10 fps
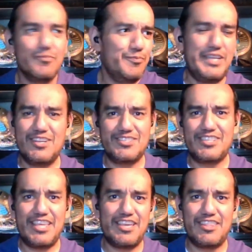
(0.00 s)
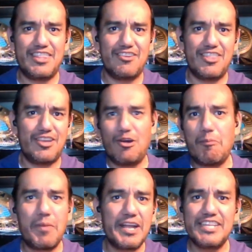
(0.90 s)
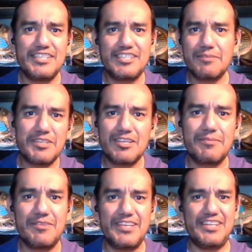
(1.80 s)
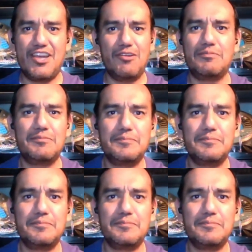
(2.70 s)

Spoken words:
Because they're the almighty WWE? No.